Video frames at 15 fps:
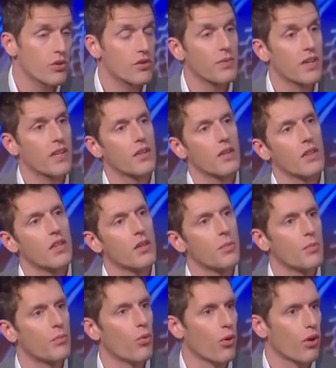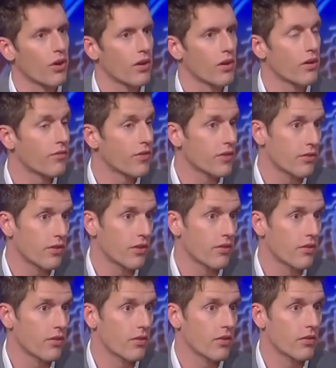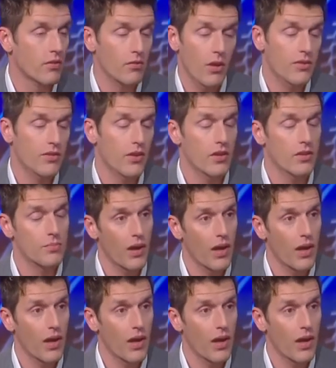we're just making it a little bit more efficient. I'm not saying